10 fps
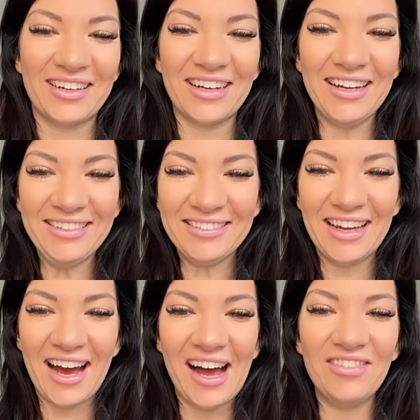All right?
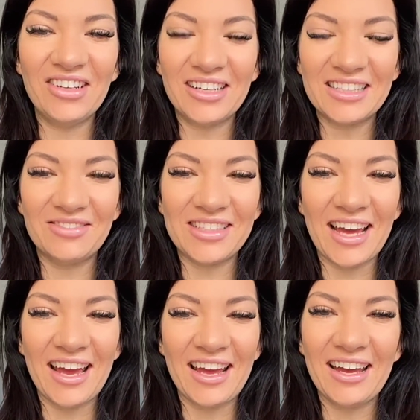Have an awesome
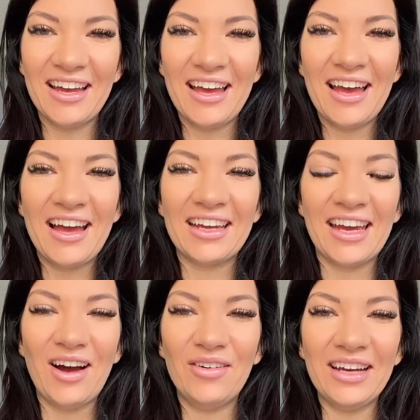day.
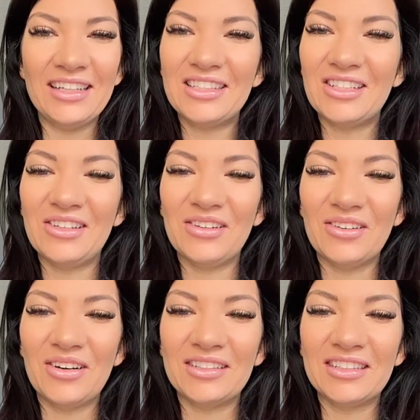Can't wait
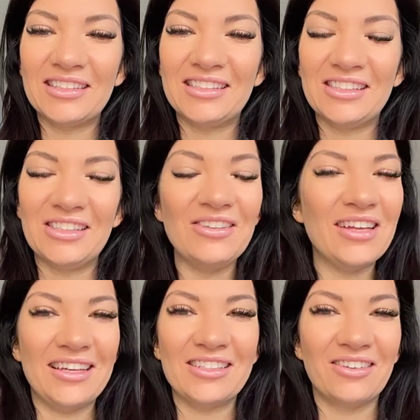to do
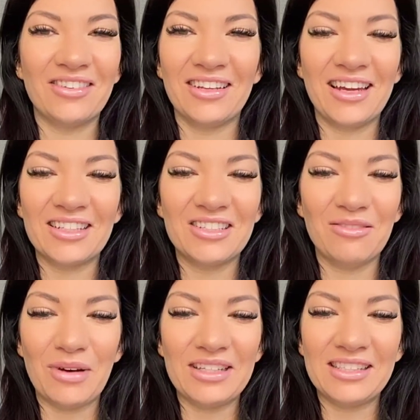this over the next
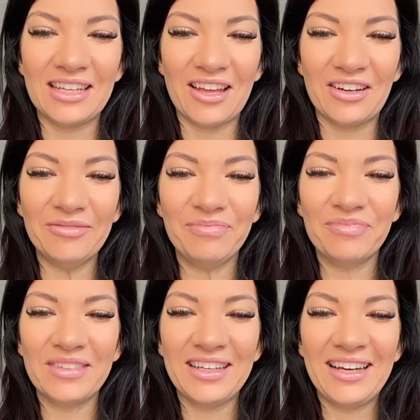2 months together.
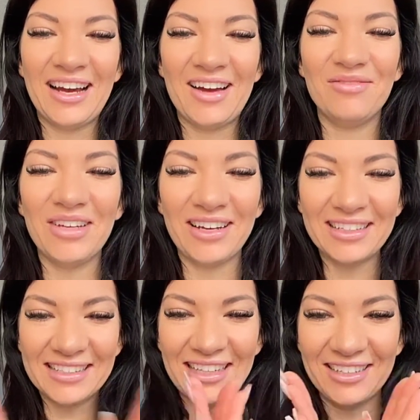I'm
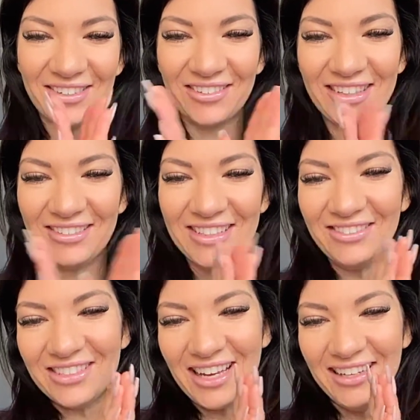beyond excited to work with you
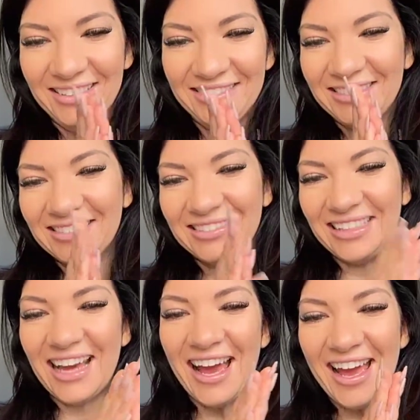too, Jen.
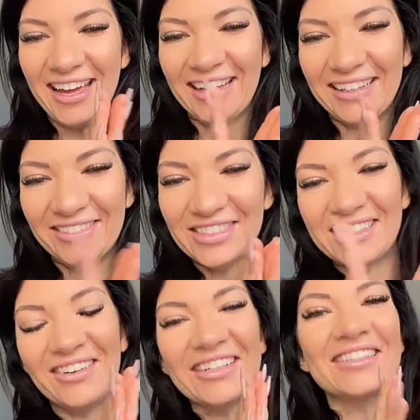Yay. I'm
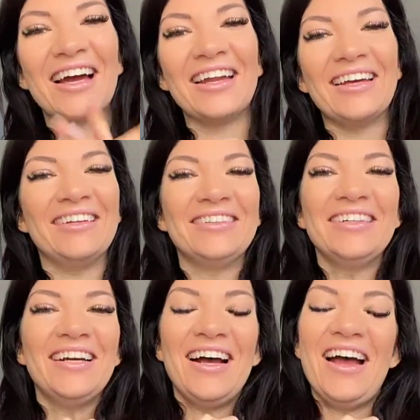so excited.
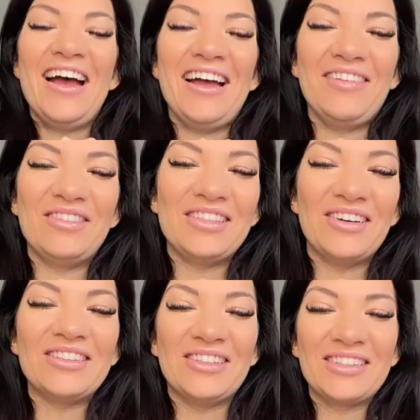I'm
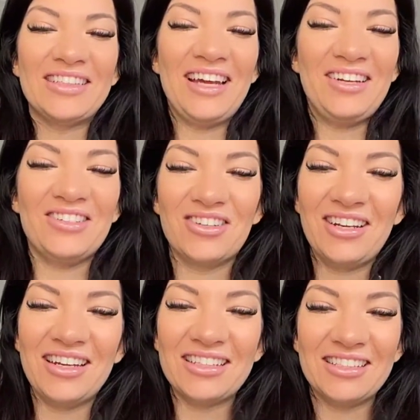so excited you're
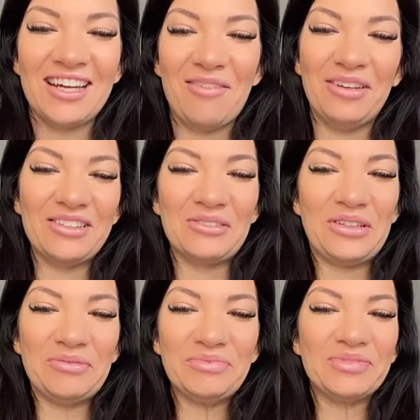joining us in Tapping
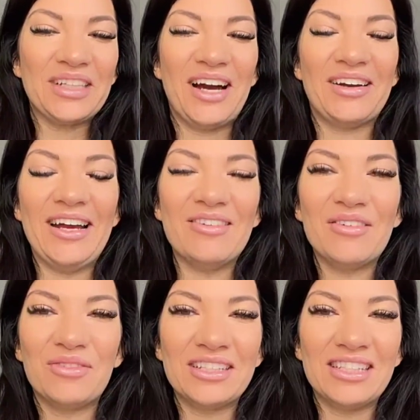School. All right.
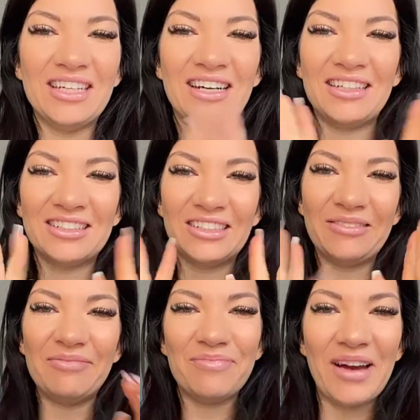We'll see you all
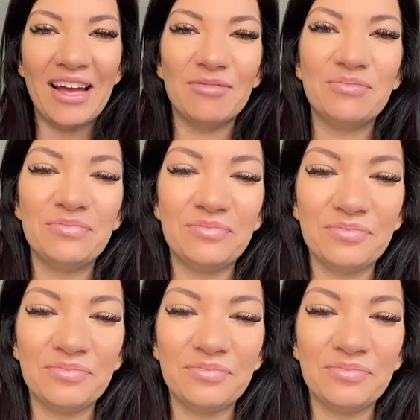soon. Bye.